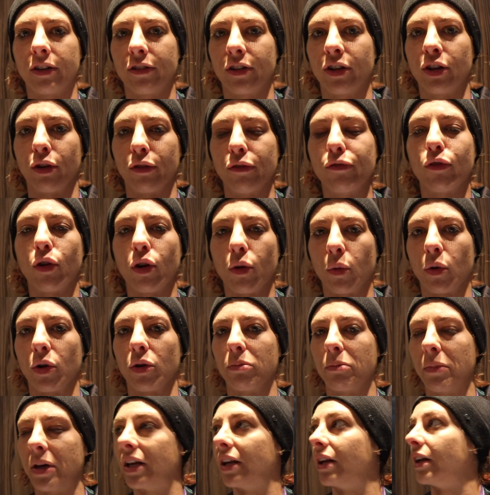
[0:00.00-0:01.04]
you know,
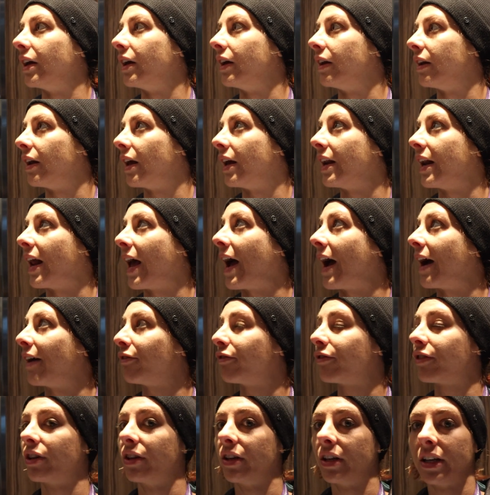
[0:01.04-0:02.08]
forward, mid, and, and
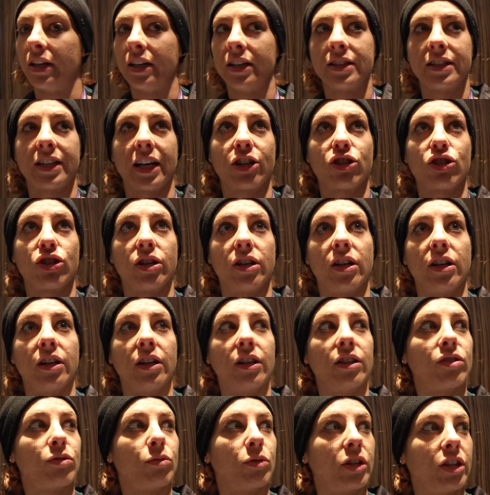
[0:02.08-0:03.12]
aft section, and
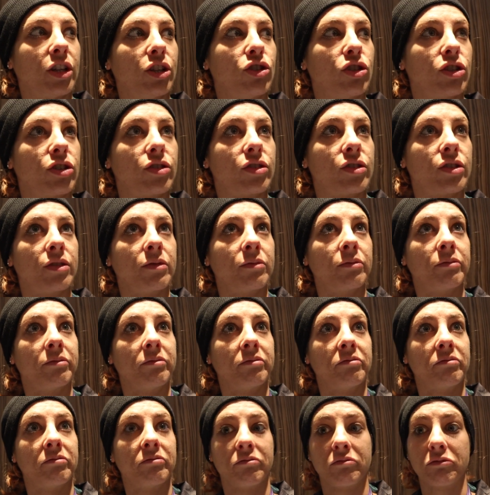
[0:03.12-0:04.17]
it's really just
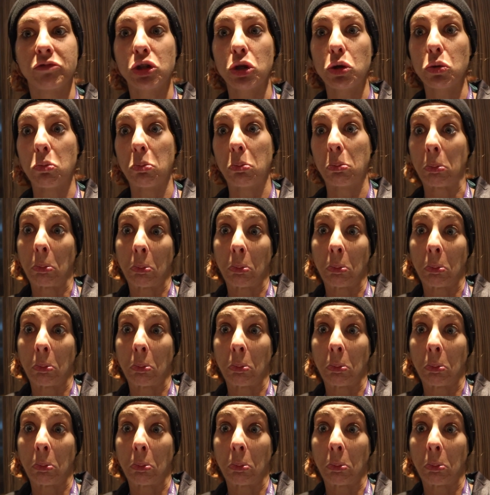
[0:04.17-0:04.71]
two.